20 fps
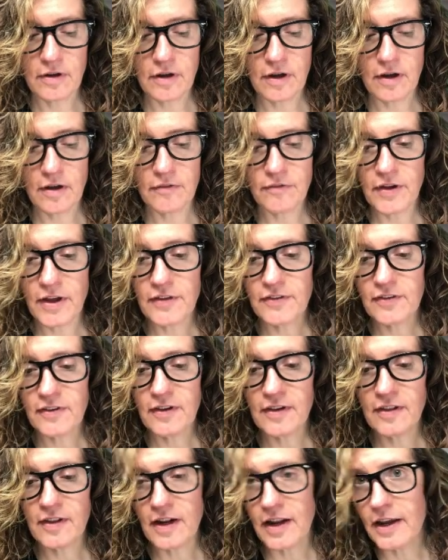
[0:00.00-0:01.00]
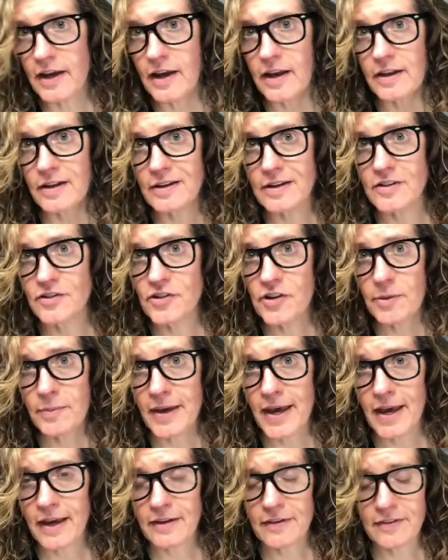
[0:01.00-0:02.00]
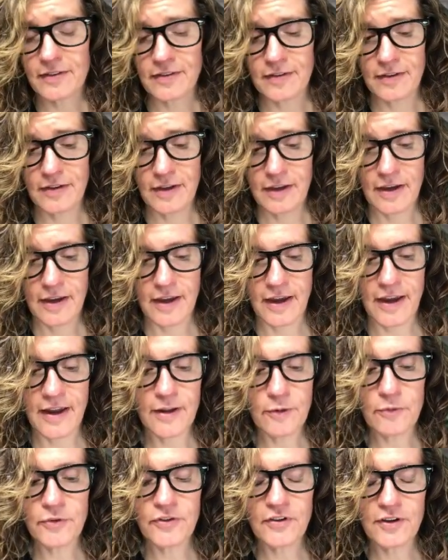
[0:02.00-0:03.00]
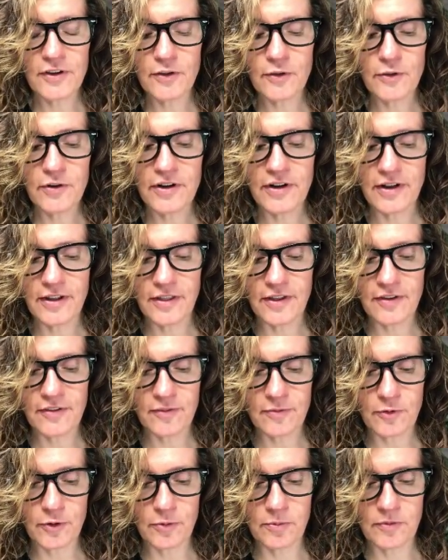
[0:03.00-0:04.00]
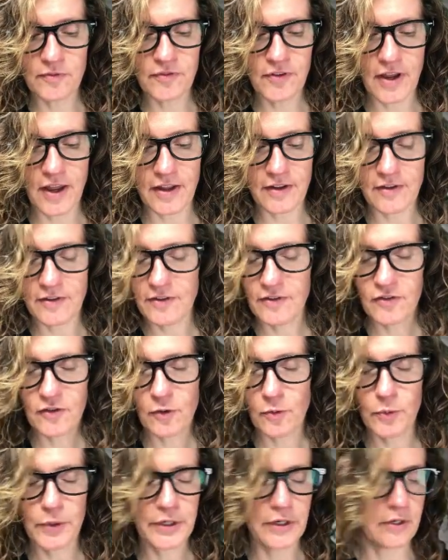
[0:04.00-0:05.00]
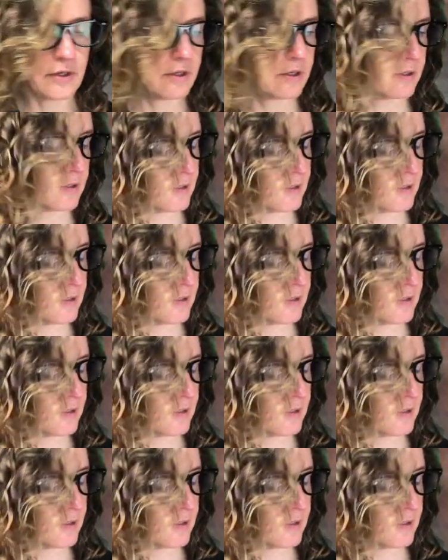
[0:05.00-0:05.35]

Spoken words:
of Essie that I got at TJ Maxx, and it was included in this group of 10. So weird.